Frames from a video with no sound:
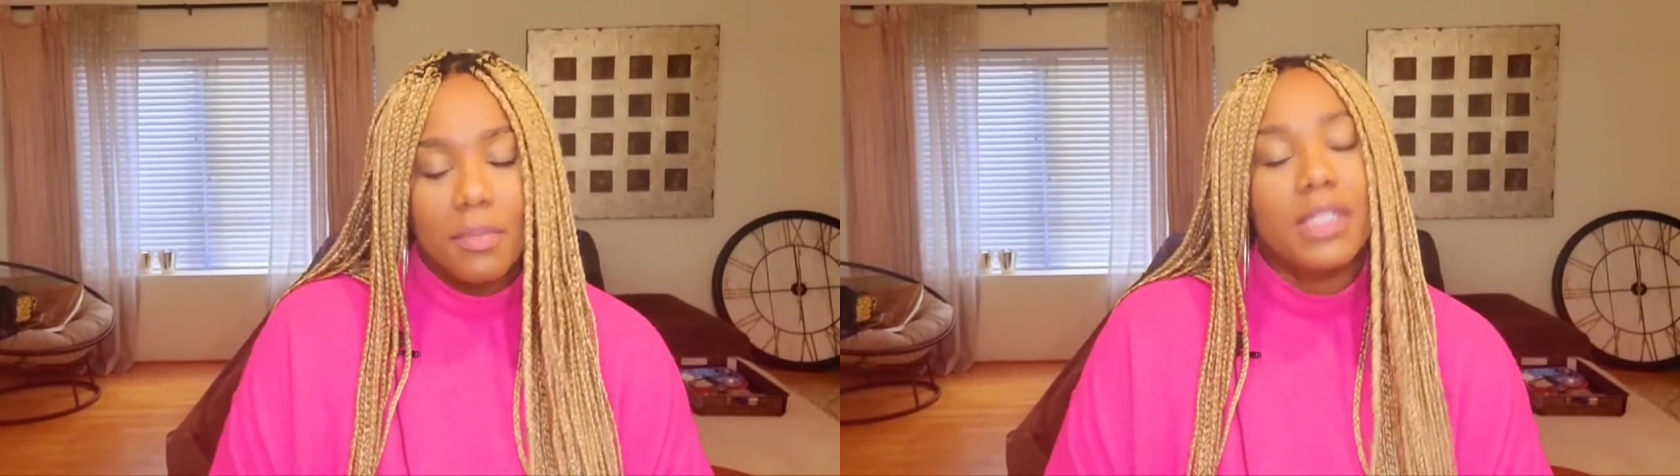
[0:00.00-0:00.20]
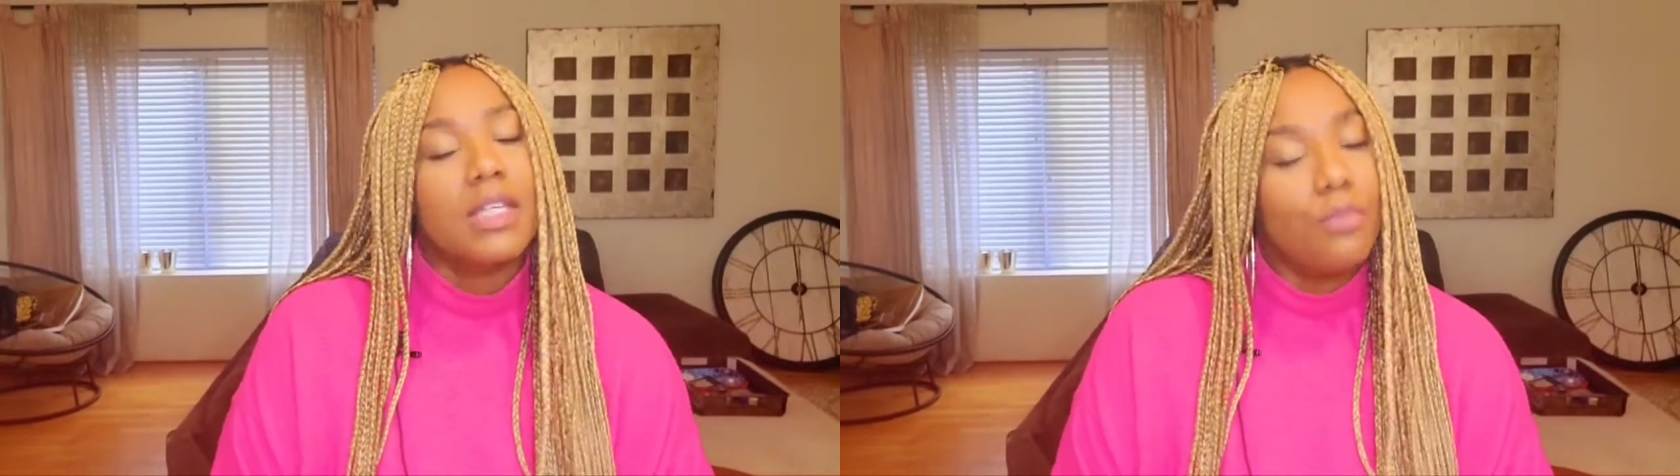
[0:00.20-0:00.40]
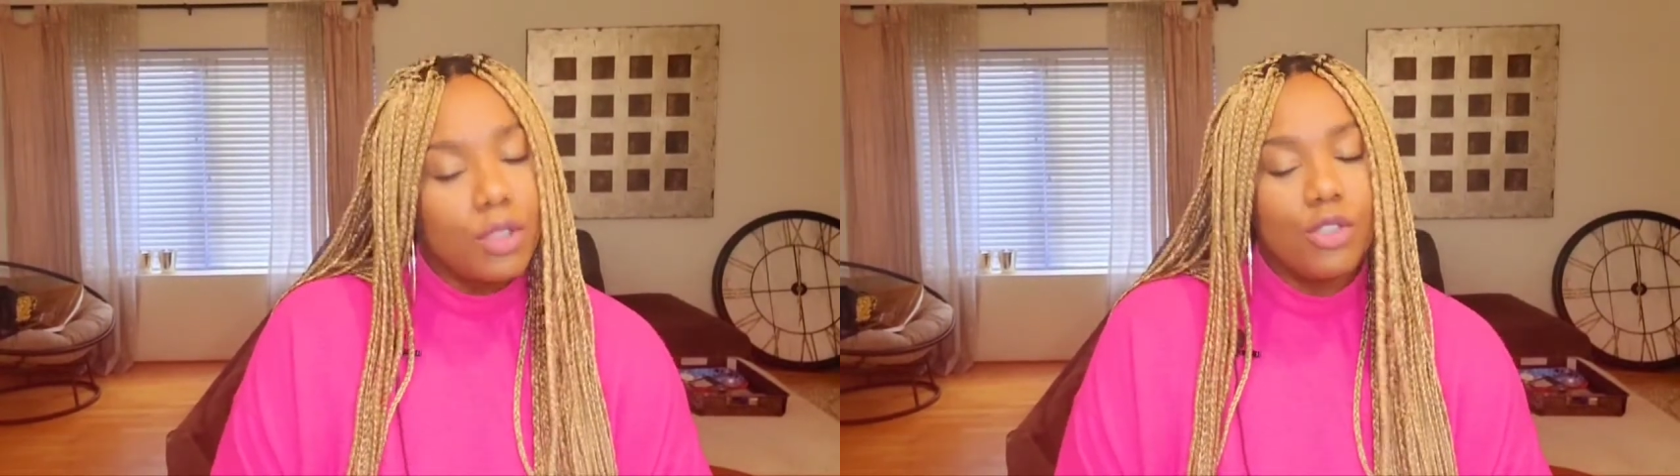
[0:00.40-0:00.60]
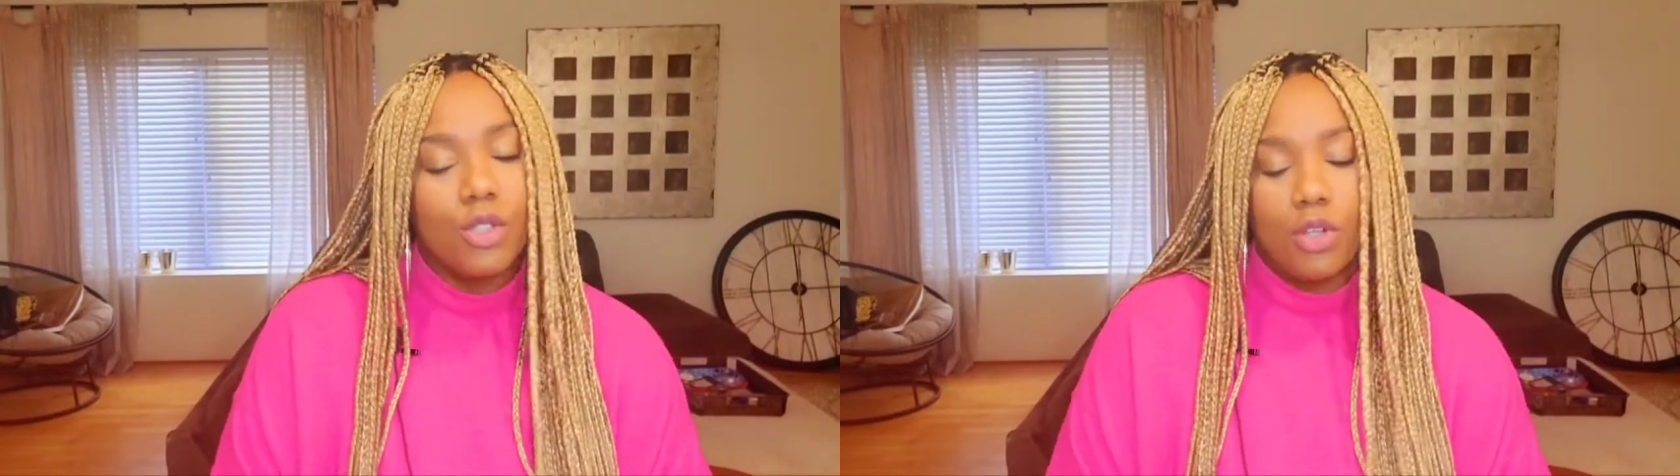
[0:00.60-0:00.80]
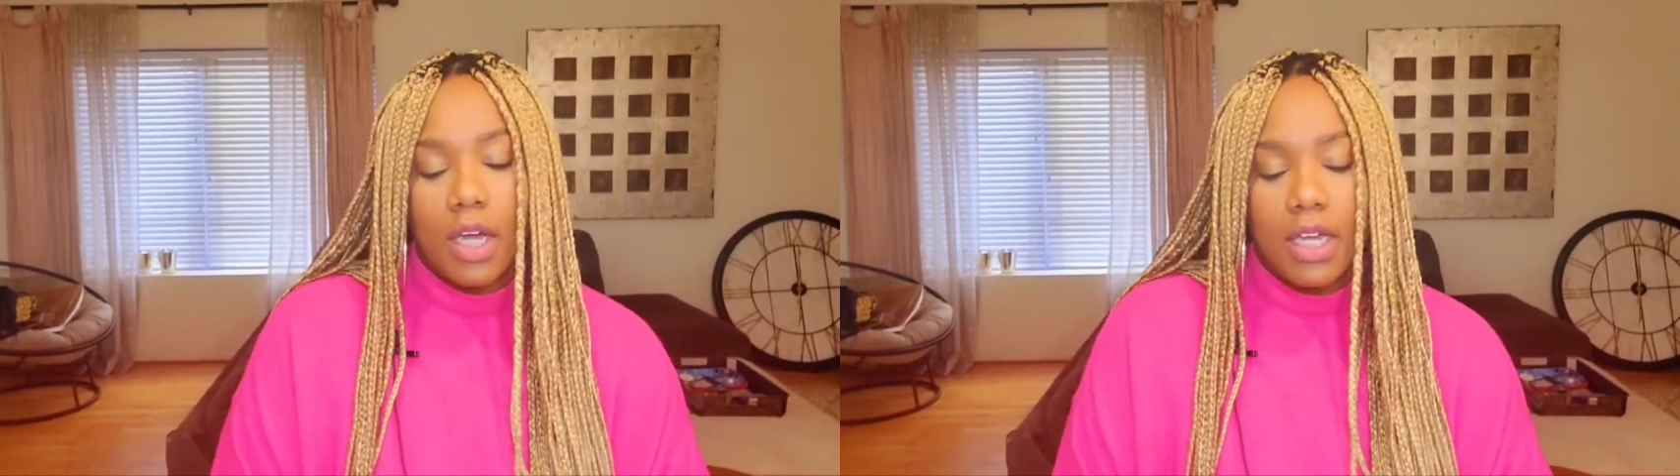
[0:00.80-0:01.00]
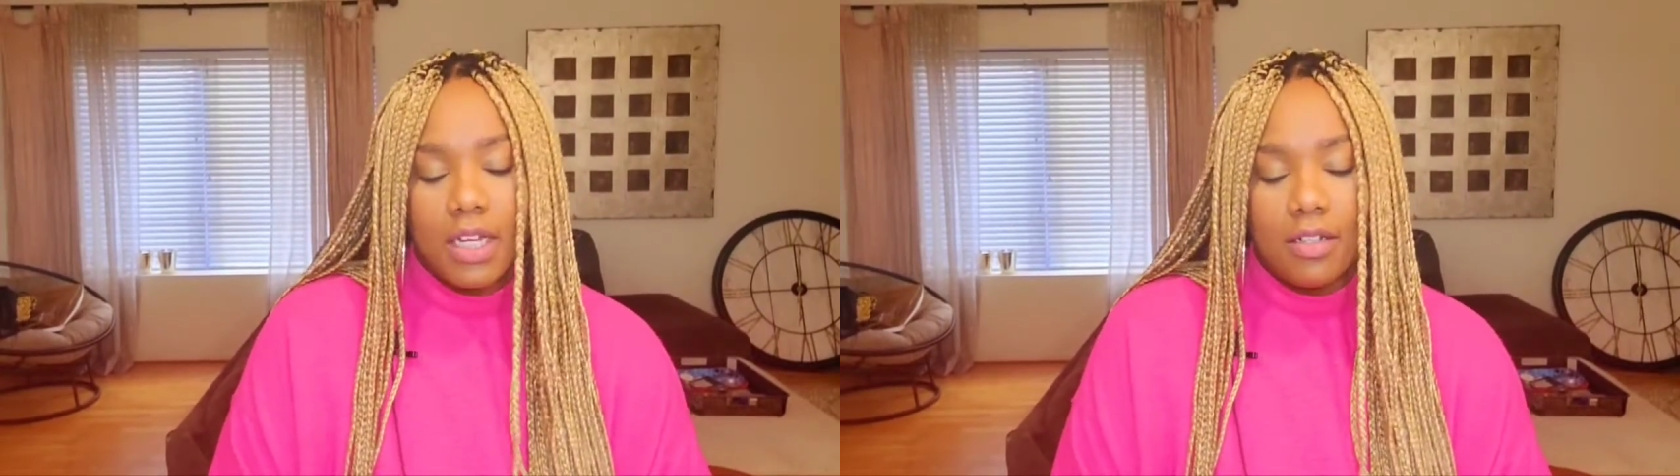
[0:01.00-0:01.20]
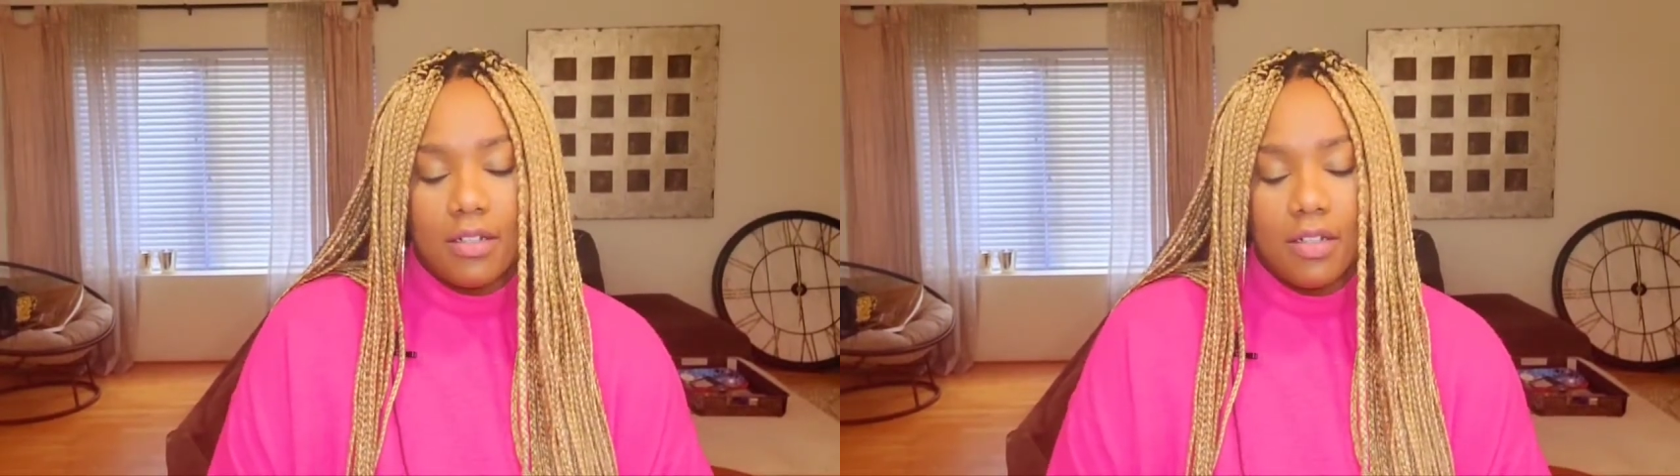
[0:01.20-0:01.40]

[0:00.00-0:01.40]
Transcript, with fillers: but someone's trying it.